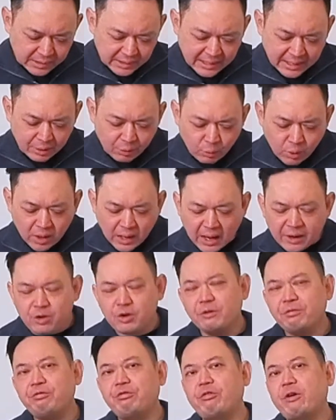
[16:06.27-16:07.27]
Now, what are
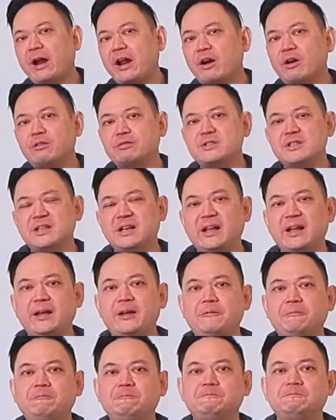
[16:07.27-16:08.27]
you afraid of today?
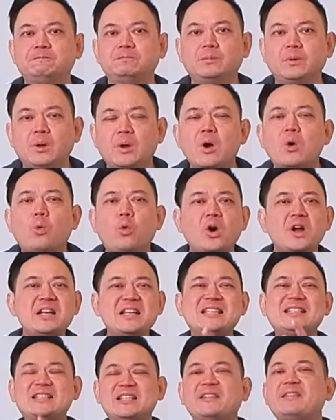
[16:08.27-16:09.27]
What
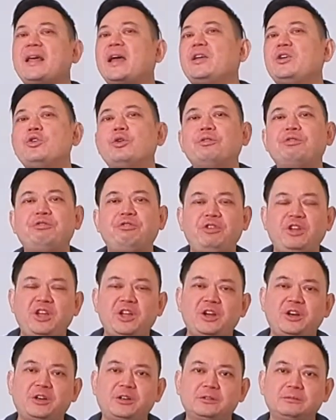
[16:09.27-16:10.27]
is it that you
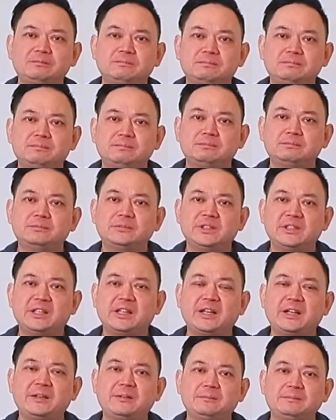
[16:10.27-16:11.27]
fear
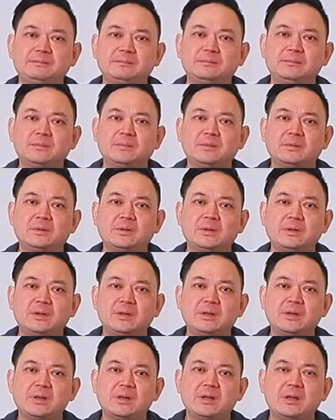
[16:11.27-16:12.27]
today?
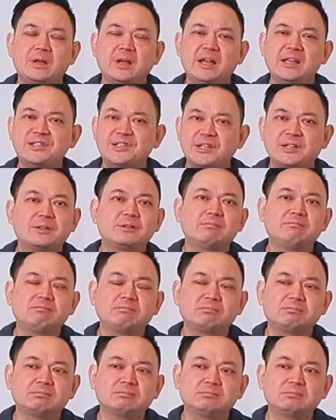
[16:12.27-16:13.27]
Is it
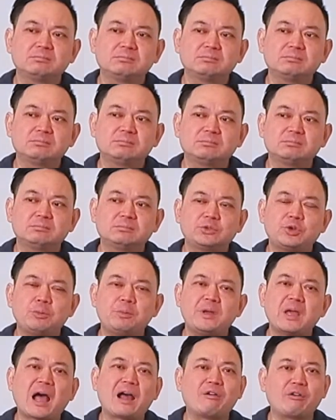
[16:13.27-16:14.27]
to
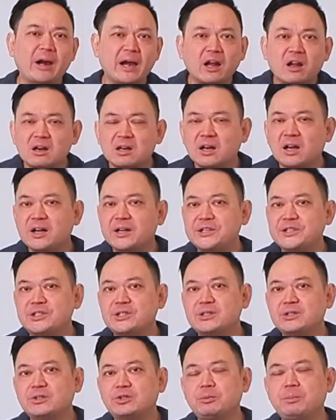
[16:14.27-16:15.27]
be
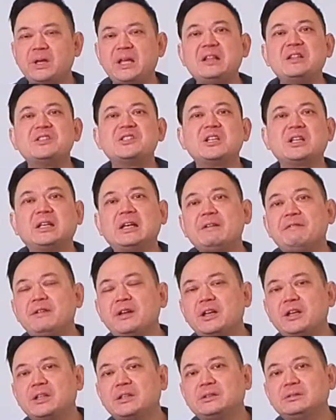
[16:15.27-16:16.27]
unrecognized, to be
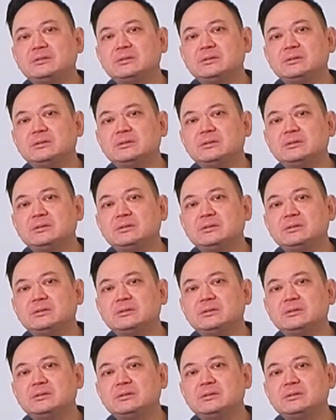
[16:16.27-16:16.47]
insignificant?